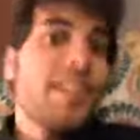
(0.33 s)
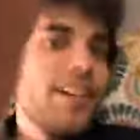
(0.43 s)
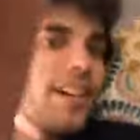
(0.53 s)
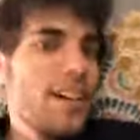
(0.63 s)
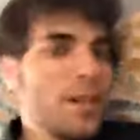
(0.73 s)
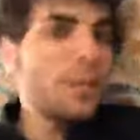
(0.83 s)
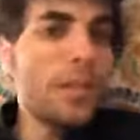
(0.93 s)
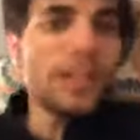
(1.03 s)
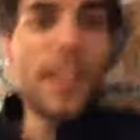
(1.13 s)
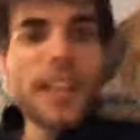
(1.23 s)
Holy
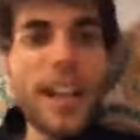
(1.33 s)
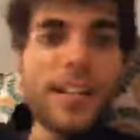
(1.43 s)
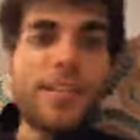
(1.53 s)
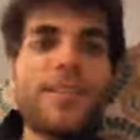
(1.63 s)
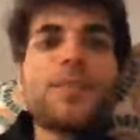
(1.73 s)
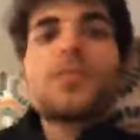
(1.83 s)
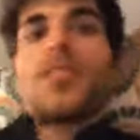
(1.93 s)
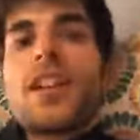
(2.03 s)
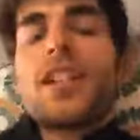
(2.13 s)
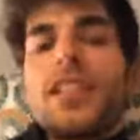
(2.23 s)
cow, we're
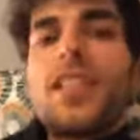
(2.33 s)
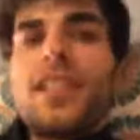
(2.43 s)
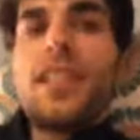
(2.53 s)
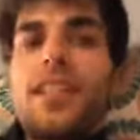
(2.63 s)
checking in.